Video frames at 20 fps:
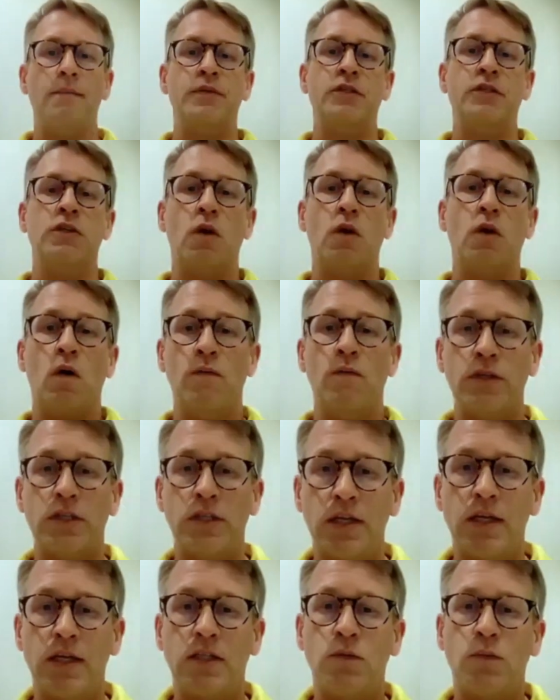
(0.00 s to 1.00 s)
So
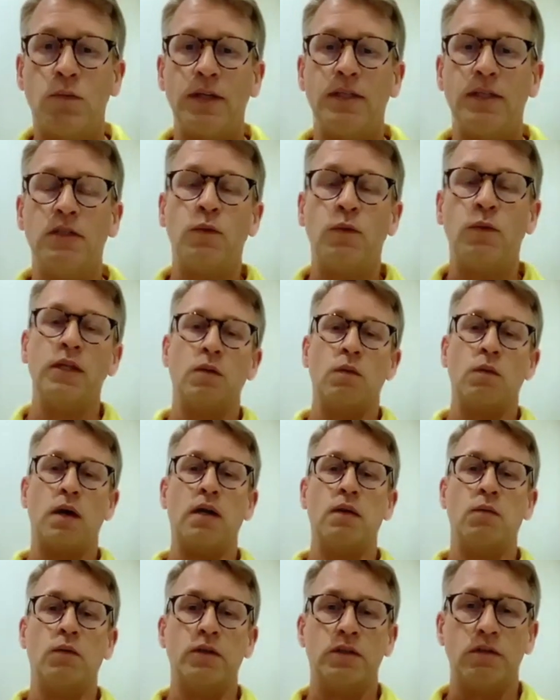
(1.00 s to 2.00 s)
obviously
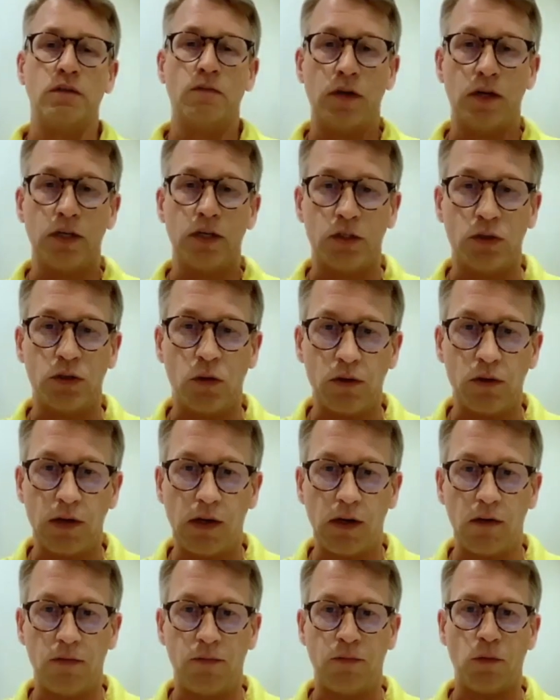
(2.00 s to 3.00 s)
2021 was a very strong
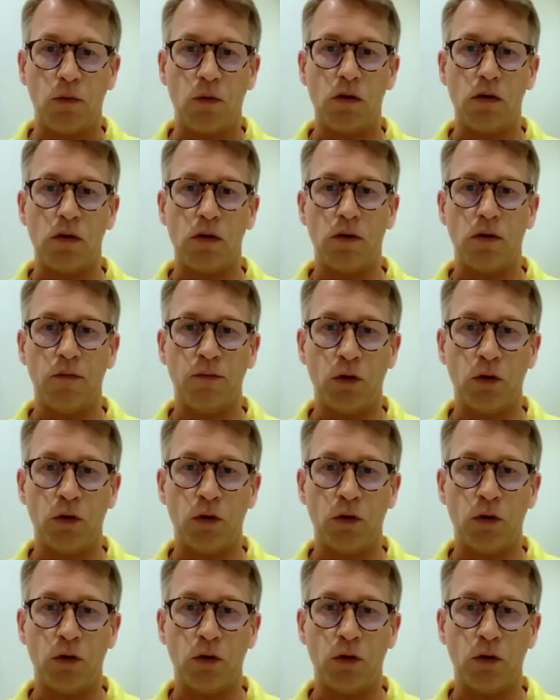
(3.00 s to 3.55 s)
year for